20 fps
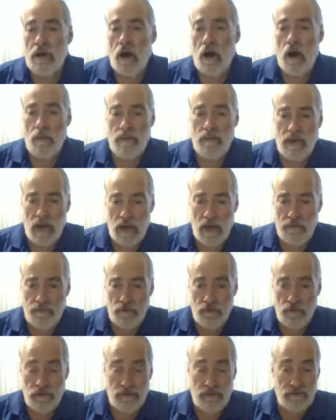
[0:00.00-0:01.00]
our
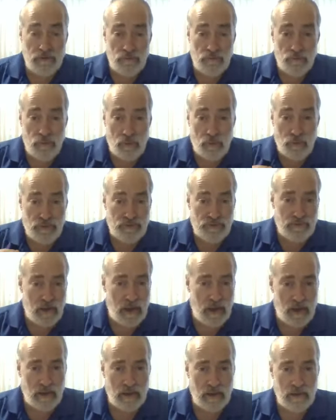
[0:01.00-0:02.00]
behavior, even what we
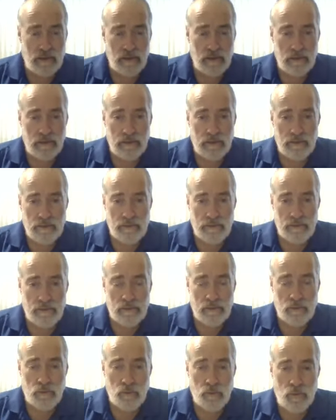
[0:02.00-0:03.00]
say
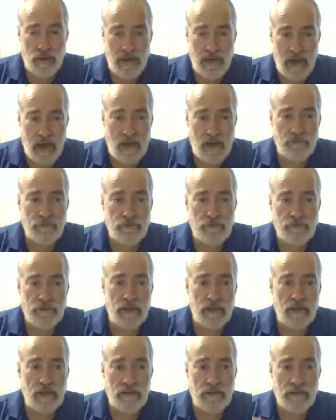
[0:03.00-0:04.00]
we have to
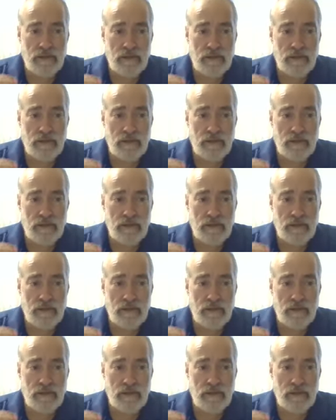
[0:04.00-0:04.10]
take